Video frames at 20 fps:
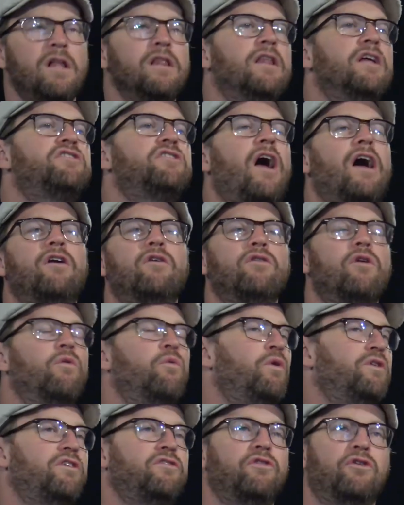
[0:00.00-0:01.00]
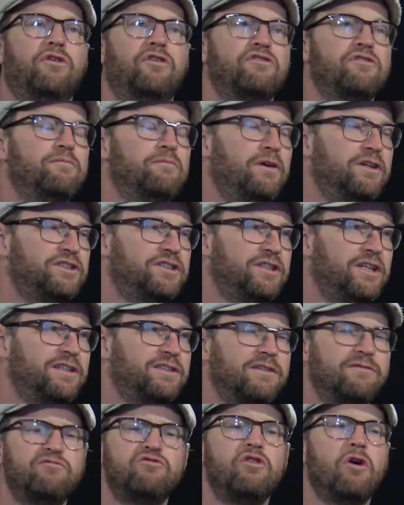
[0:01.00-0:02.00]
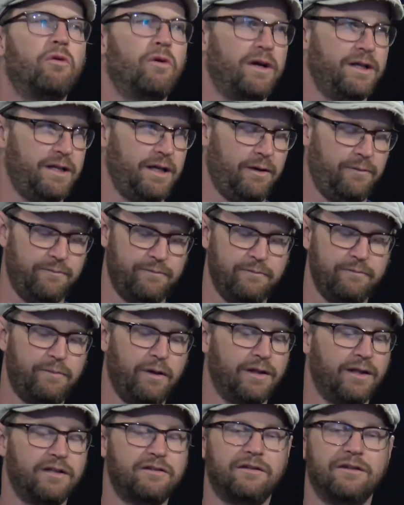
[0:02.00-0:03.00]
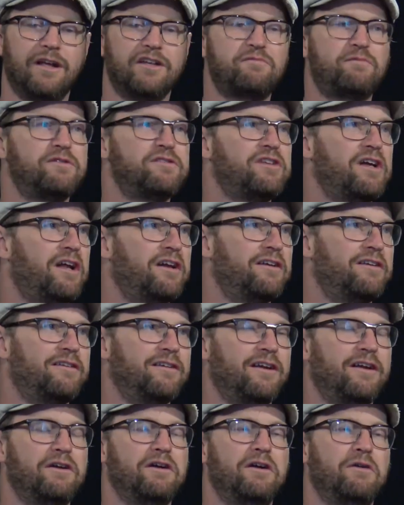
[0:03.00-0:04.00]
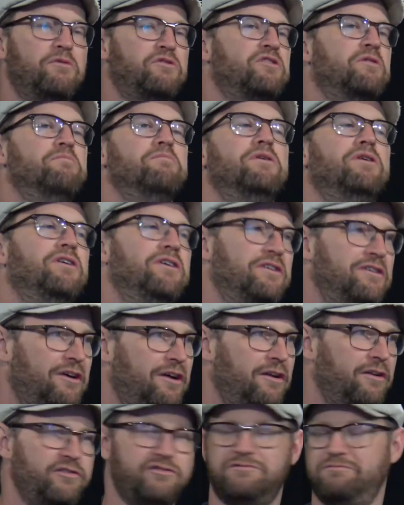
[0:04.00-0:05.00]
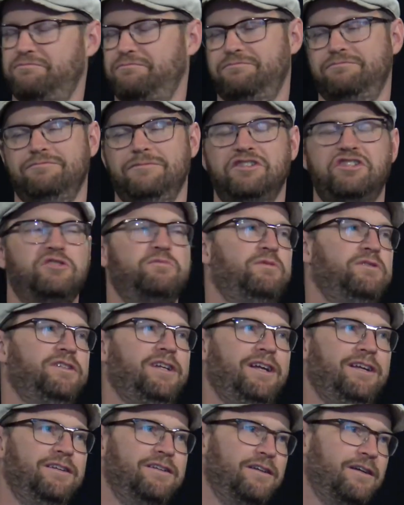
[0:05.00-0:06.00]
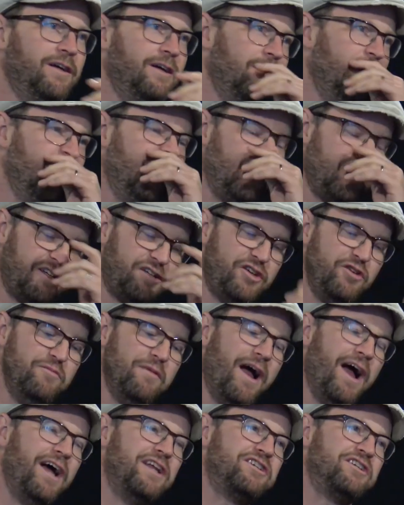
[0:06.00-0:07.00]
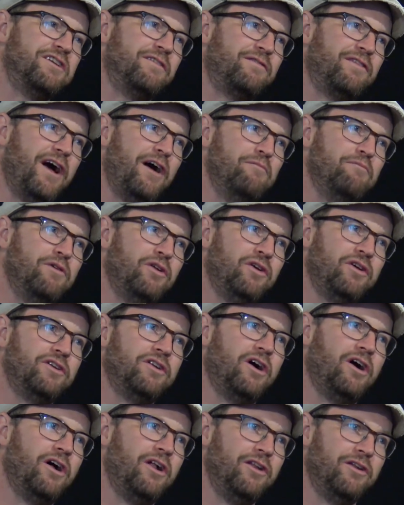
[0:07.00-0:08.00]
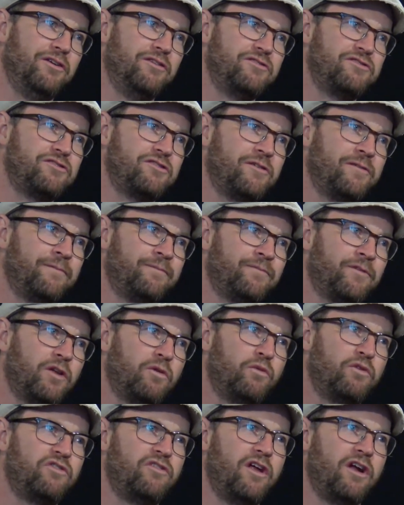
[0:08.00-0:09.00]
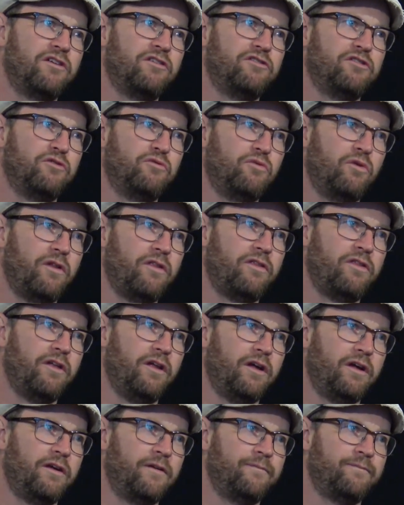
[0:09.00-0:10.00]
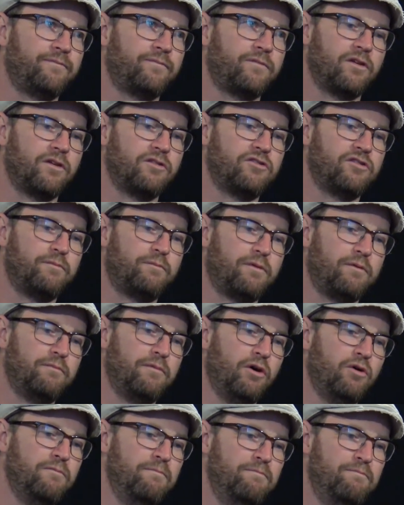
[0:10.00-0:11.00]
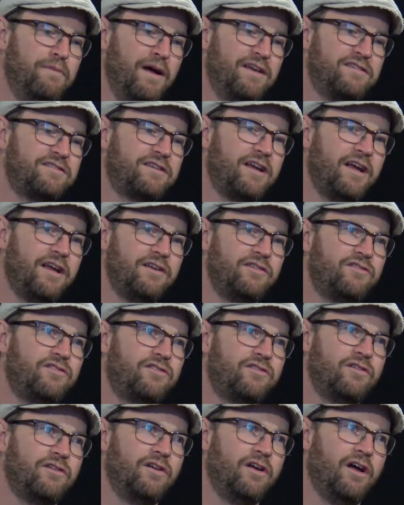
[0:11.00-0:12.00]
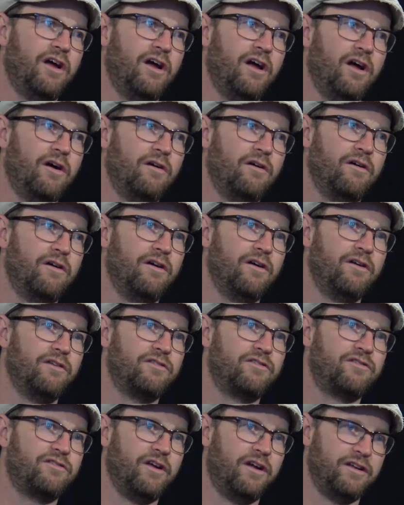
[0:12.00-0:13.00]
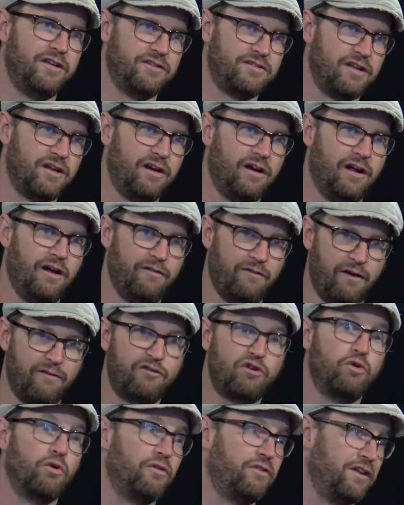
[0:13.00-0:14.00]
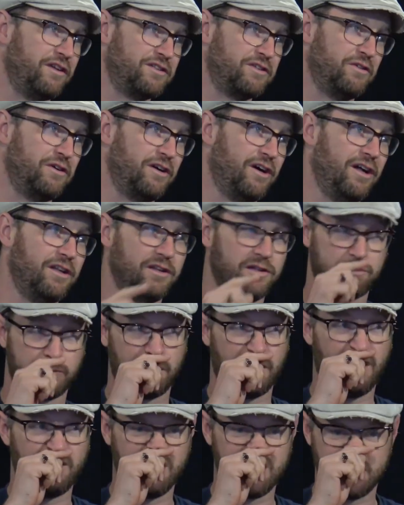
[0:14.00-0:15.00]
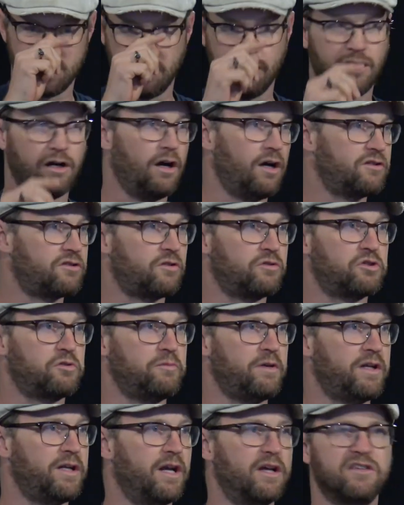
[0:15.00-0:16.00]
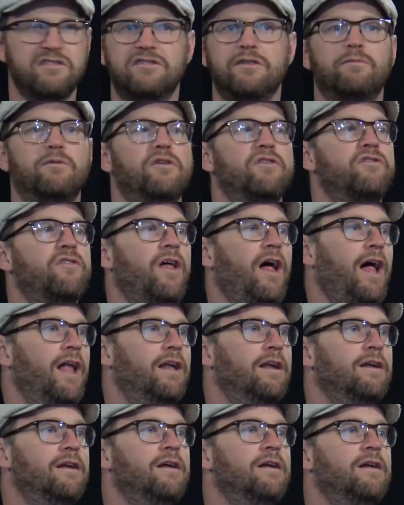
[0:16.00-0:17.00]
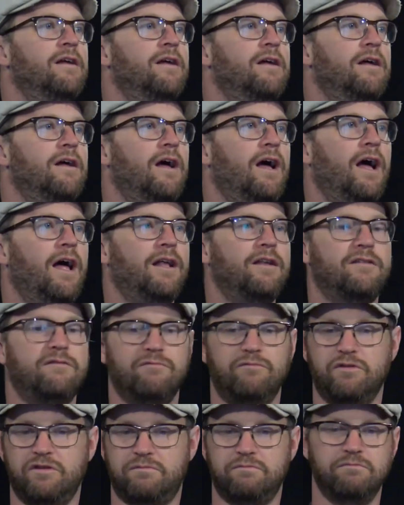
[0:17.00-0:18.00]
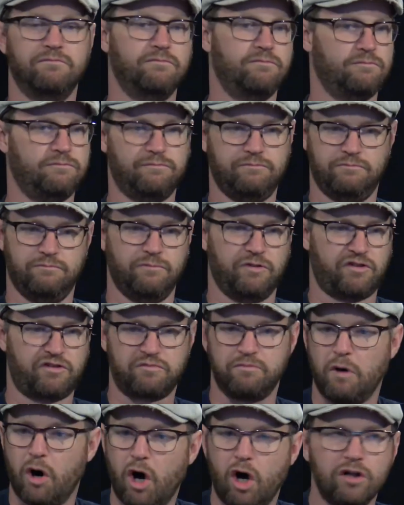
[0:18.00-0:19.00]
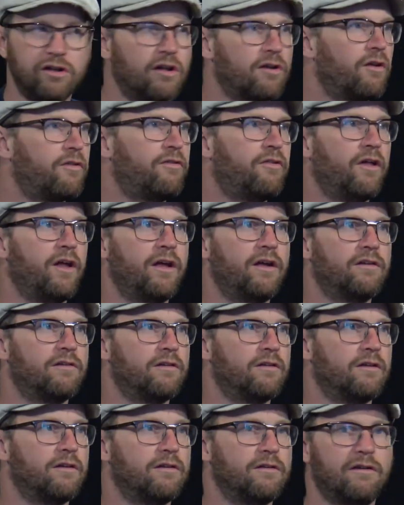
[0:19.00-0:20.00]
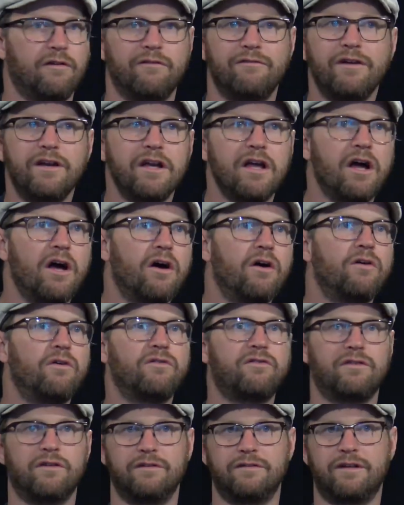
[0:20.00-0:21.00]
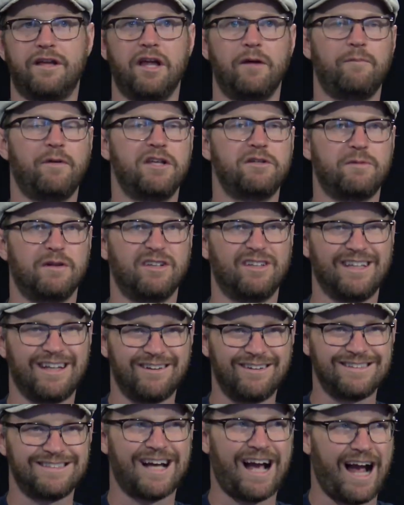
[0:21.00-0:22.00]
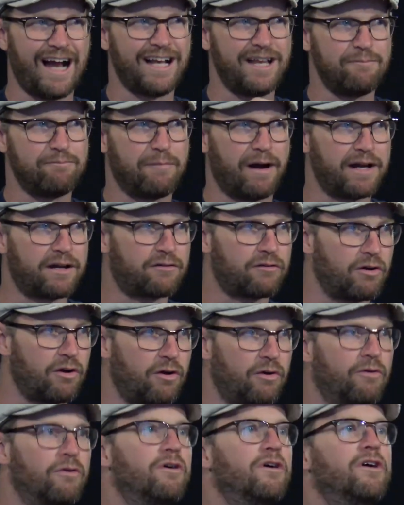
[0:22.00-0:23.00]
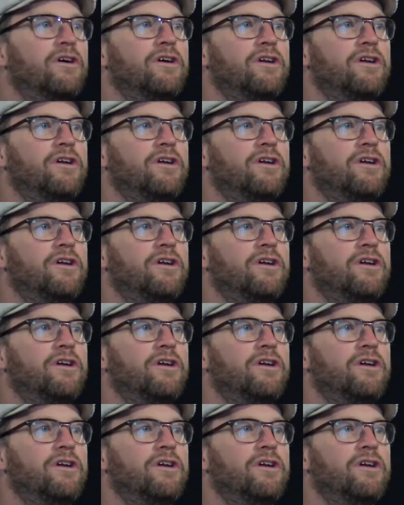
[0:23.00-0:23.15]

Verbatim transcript: let's I don't know what the tourism budget is. No idea. Yeah. But let's let's pretend it was a million dollars. Let's just pretend. Yep. Can you imagine if that million dollars was there to do one thing, to promote best case uh, studies that, of, of cool things going on in this province, on social media. Simple as that. And with with small little thing, little, little videos and campaigns, but little tiny micro